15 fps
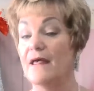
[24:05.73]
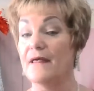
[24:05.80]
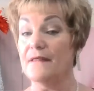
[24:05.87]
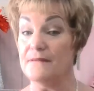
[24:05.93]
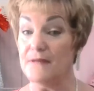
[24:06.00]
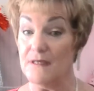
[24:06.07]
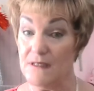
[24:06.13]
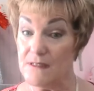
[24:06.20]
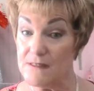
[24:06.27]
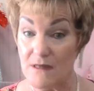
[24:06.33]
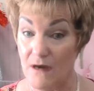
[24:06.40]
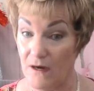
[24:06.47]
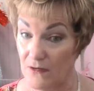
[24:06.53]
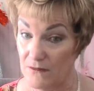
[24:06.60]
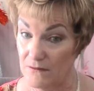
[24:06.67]
These
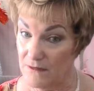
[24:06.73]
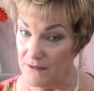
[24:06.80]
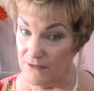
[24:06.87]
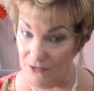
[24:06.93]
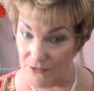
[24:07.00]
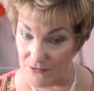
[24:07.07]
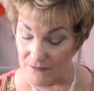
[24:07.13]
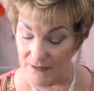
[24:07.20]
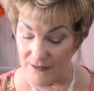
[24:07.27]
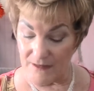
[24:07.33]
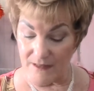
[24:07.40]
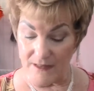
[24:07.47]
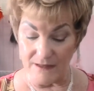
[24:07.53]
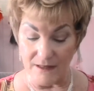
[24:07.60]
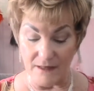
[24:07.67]
are Laguna,
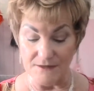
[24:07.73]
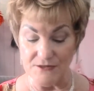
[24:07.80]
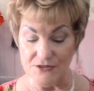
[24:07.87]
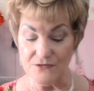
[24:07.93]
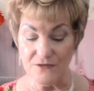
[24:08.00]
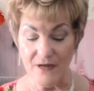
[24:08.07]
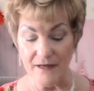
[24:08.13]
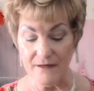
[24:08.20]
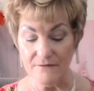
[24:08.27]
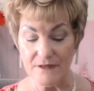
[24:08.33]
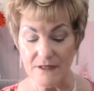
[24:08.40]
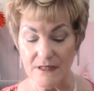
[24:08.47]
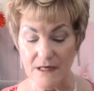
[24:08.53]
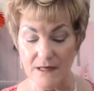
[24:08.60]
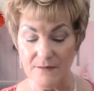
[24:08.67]
and I do have a
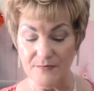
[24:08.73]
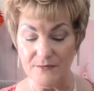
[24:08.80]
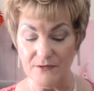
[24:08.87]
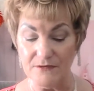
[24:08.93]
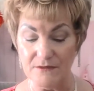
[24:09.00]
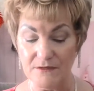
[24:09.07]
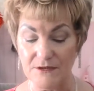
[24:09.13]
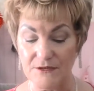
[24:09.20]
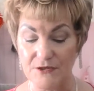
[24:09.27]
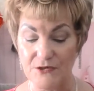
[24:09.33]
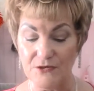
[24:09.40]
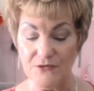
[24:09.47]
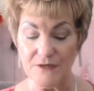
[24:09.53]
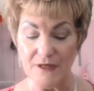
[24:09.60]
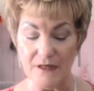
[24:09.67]
couple
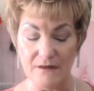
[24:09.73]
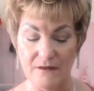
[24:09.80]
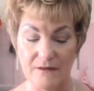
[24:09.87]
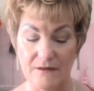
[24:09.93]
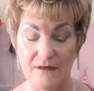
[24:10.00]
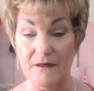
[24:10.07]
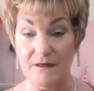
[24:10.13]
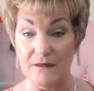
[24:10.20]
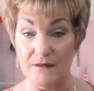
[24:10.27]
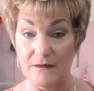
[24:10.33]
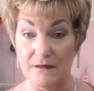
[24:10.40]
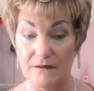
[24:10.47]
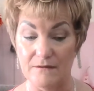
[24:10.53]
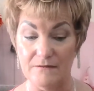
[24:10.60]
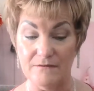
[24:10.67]

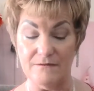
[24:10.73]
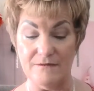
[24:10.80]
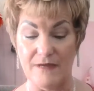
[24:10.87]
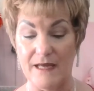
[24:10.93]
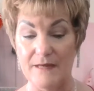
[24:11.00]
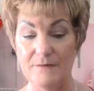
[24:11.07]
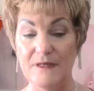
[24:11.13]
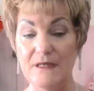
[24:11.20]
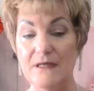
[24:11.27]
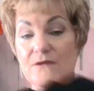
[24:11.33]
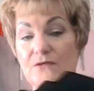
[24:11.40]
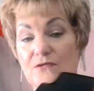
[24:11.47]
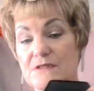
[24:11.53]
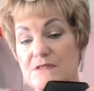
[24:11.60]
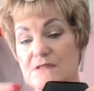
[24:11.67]
Laguna AB
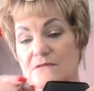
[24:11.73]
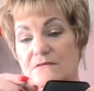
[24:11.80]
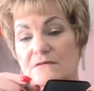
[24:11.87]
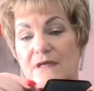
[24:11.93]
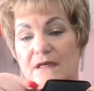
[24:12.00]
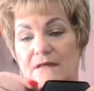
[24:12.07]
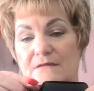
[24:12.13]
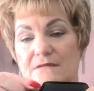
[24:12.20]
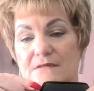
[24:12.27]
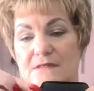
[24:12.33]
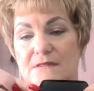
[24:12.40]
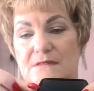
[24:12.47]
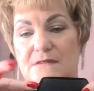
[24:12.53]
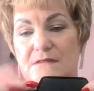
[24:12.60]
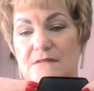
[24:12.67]
crystal
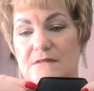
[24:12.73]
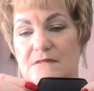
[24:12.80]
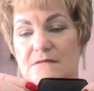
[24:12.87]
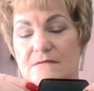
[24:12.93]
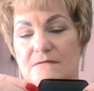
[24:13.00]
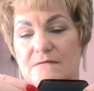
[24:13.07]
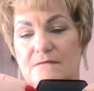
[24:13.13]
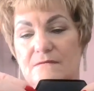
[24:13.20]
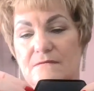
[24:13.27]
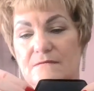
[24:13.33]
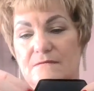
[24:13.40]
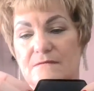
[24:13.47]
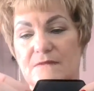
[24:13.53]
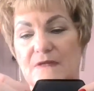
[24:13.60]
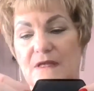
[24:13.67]
necklaces.
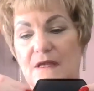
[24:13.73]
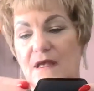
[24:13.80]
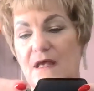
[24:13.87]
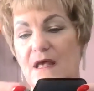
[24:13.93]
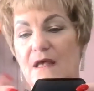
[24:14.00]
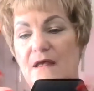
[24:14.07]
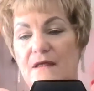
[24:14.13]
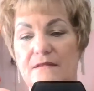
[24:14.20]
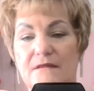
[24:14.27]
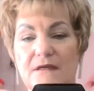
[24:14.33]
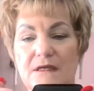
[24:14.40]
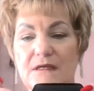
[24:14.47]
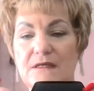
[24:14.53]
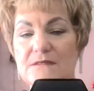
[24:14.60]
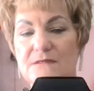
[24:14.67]

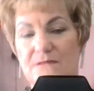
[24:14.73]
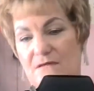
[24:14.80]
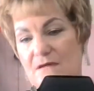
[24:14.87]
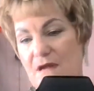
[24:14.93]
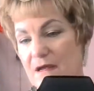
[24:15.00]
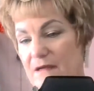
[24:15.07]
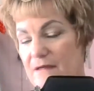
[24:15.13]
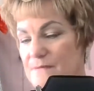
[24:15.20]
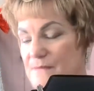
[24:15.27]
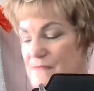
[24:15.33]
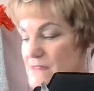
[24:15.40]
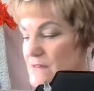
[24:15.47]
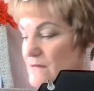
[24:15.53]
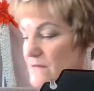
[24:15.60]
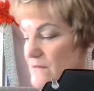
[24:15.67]
These are
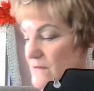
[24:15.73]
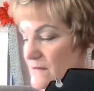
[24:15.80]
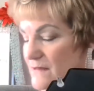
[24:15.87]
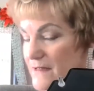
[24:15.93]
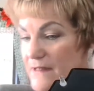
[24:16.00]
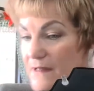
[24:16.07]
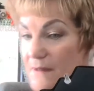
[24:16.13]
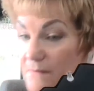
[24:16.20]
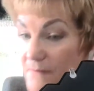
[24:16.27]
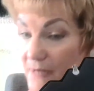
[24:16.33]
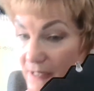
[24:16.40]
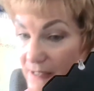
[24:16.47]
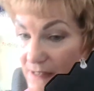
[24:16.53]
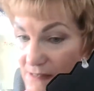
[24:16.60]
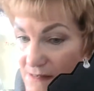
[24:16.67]
absolutely
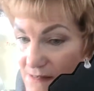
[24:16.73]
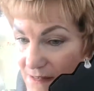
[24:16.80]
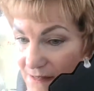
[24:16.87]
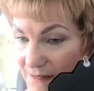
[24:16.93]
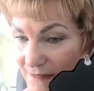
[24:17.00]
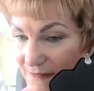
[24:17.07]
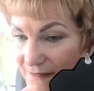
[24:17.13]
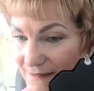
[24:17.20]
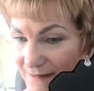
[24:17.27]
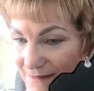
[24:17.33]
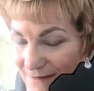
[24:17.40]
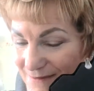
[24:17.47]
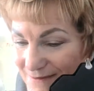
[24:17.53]
amazing.